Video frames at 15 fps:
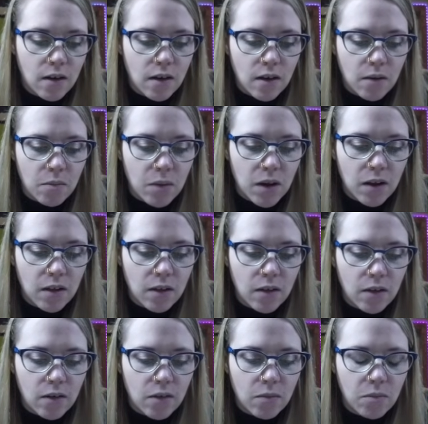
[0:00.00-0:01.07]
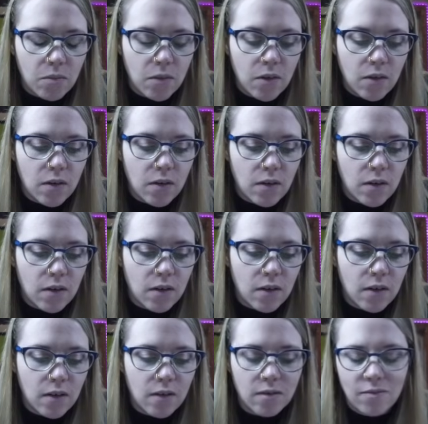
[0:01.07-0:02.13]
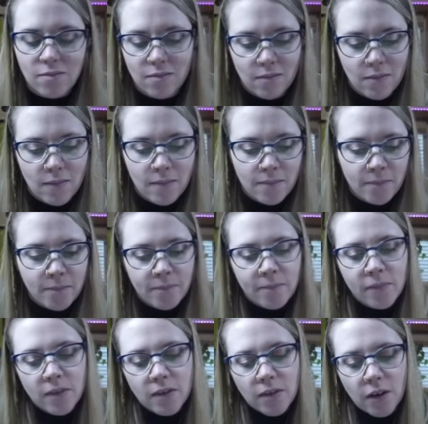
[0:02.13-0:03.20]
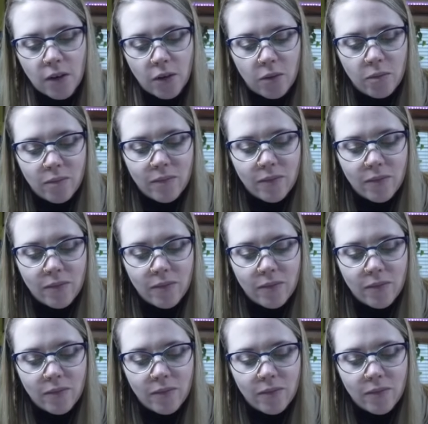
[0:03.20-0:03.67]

Make a little mark. So,